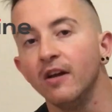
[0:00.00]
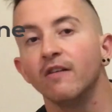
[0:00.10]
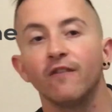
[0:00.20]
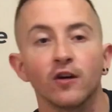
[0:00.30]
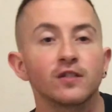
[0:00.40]

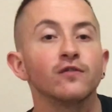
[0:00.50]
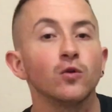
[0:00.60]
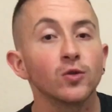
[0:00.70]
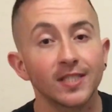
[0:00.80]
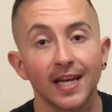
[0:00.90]
First of
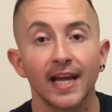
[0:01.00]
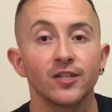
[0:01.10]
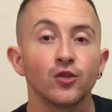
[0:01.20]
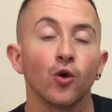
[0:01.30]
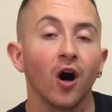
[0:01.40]
all,
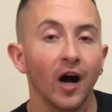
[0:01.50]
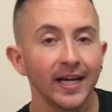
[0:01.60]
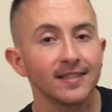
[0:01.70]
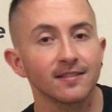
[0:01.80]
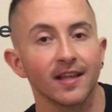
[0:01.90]
select your
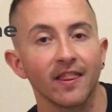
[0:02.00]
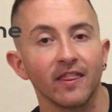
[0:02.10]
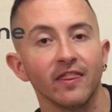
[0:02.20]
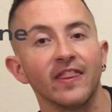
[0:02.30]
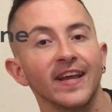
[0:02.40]
height,
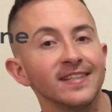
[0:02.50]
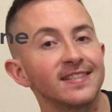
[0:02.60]
then